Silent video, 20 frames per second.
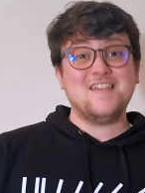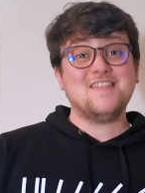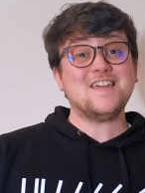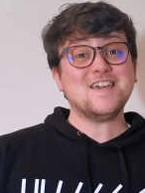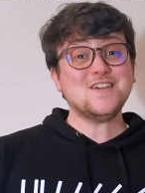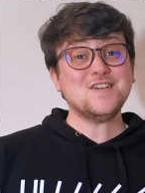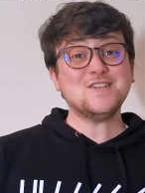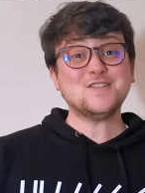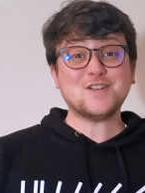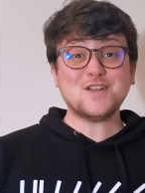
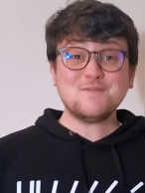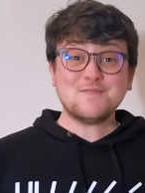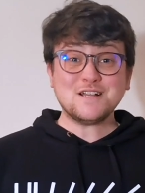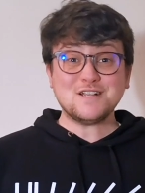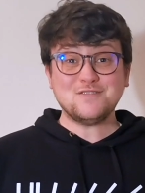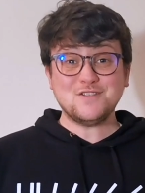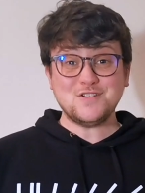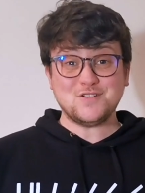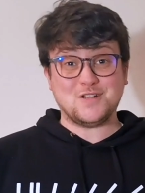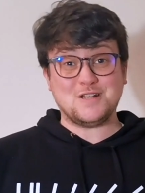Thank you so
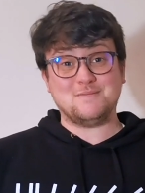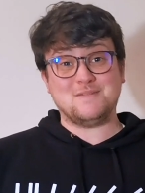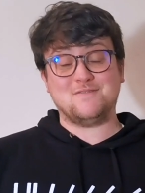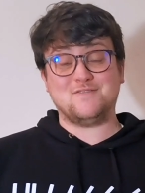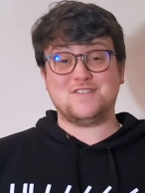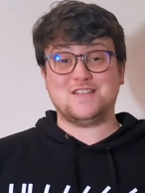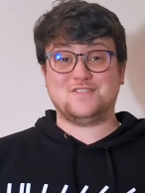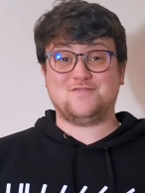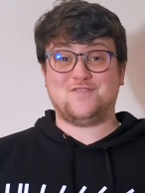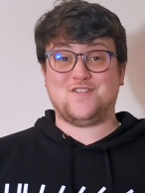much for joining me
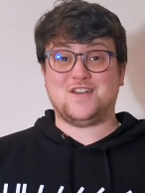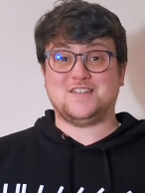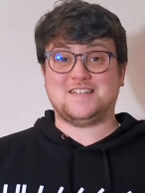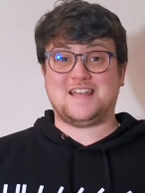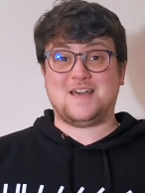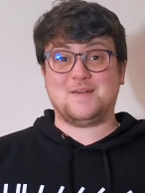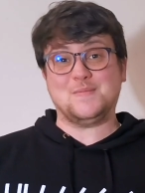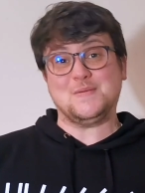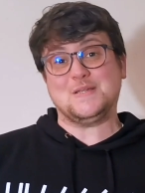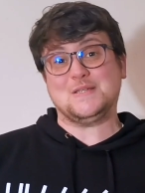for this
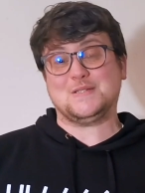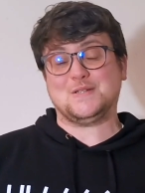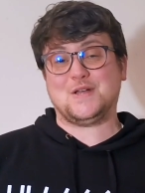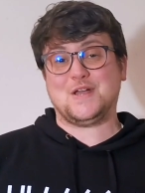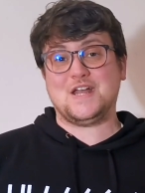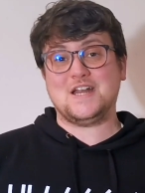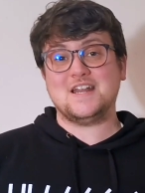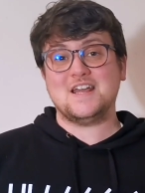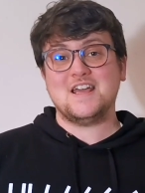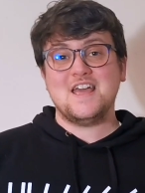first
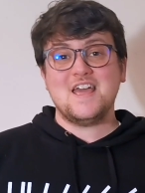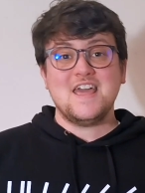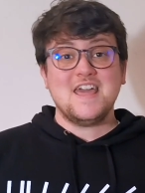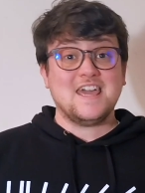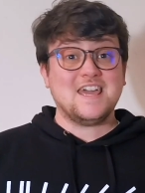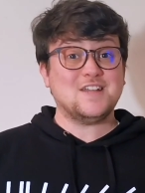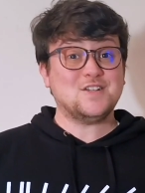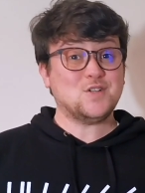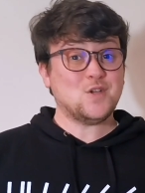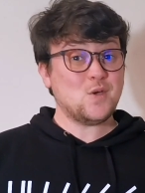episode.
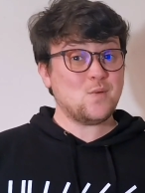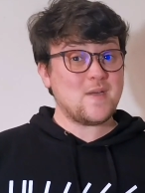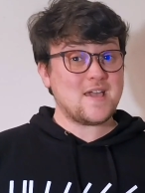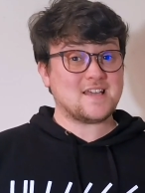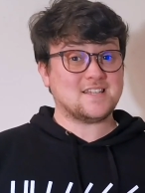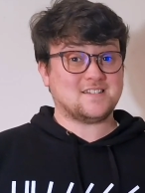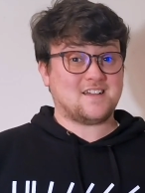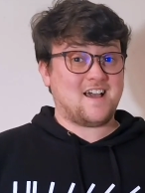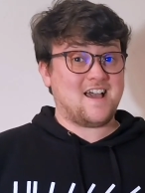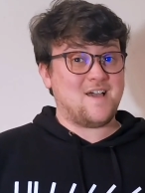In 2
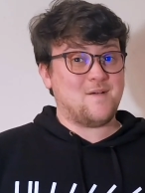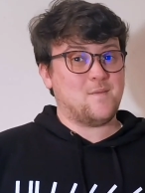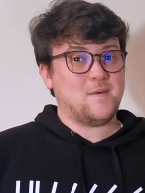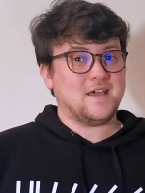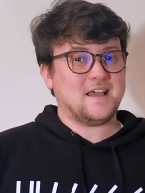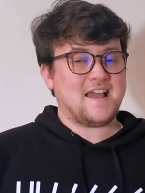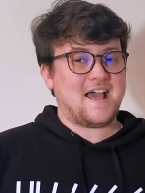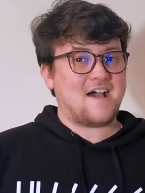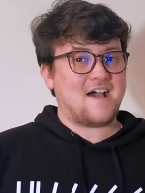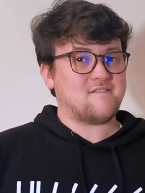weeks' time,
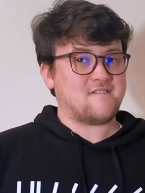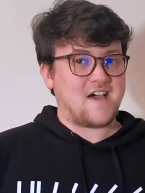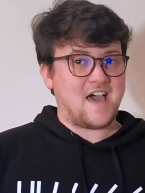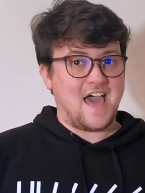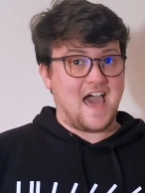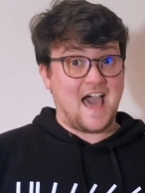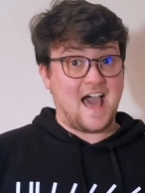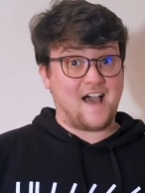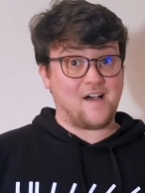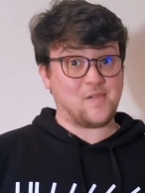we're going to have a
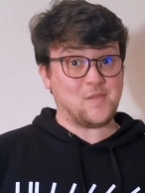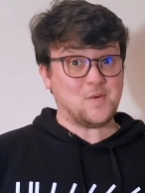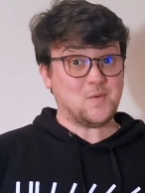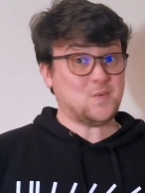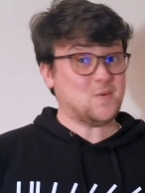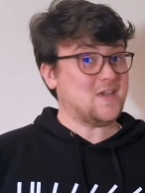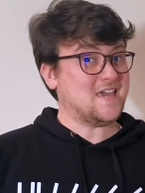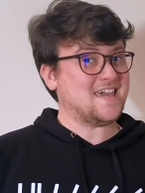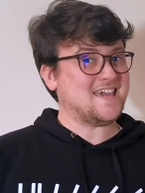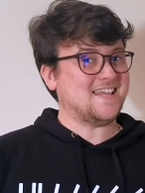
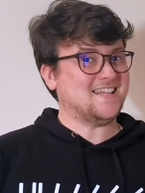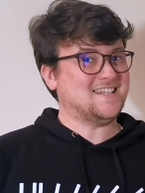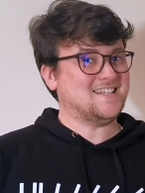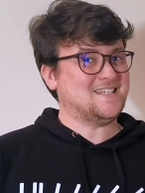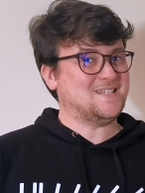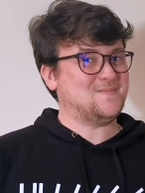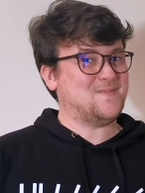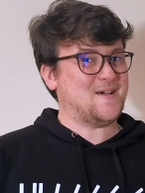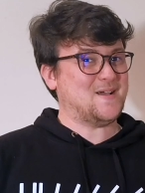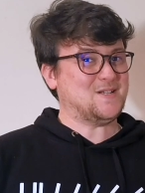Halloween
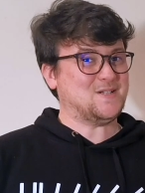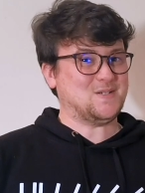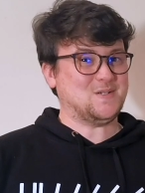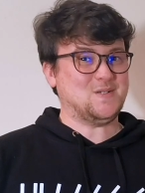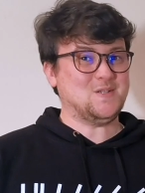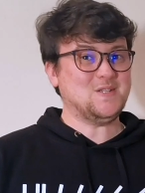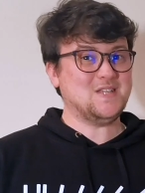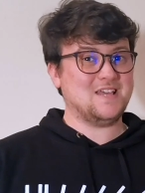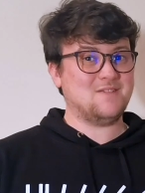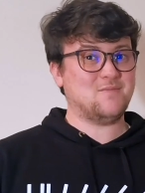
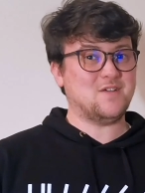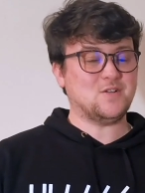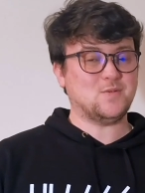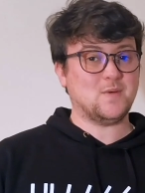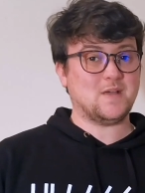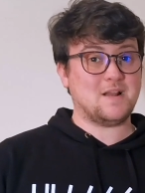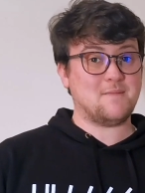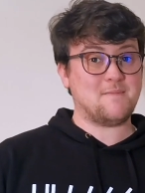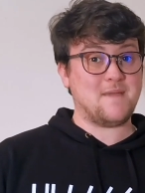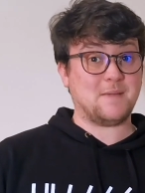special in which
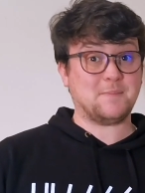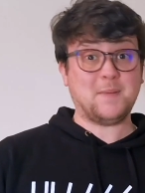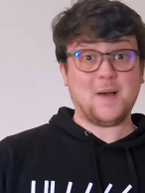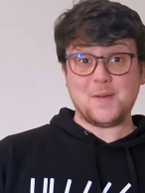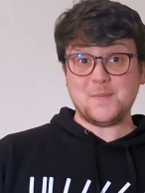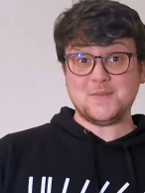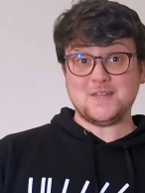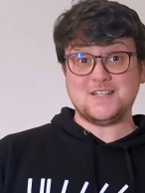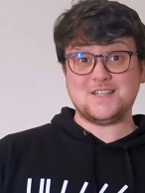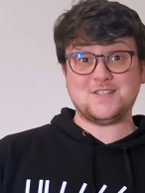we're going to make
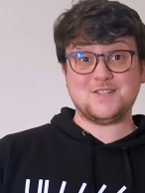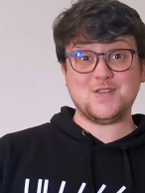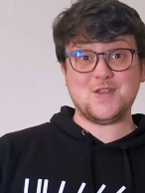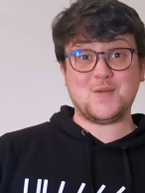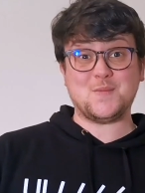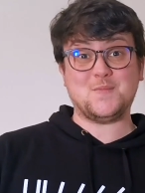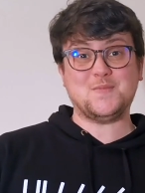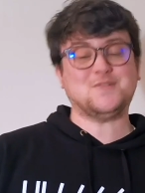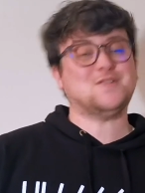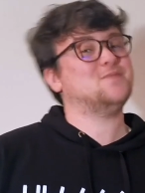pumpkin
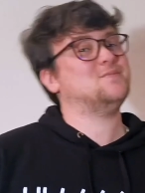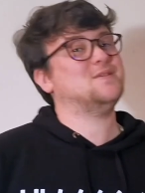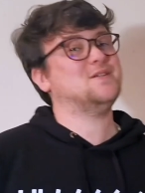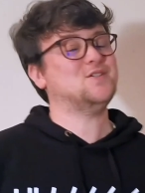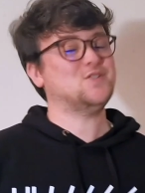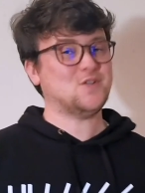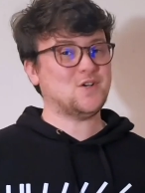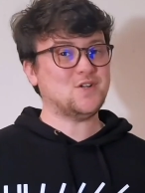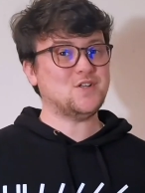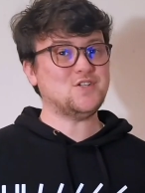soup, so be
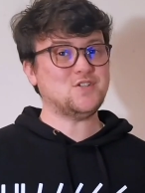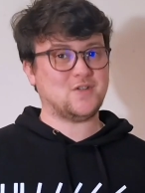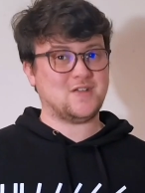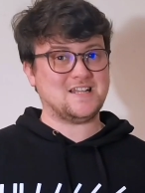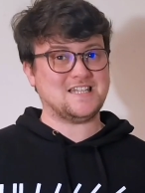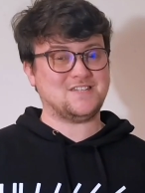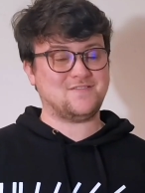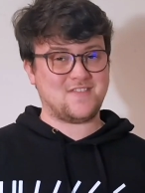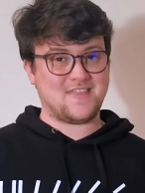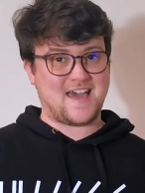sure to
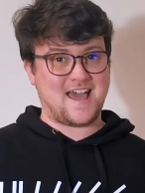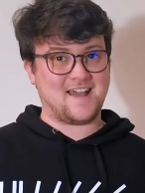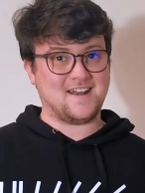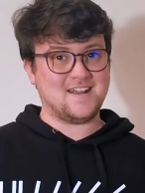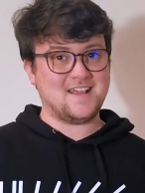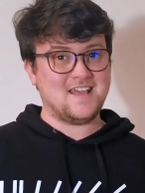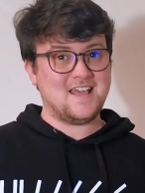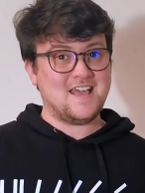join us for that.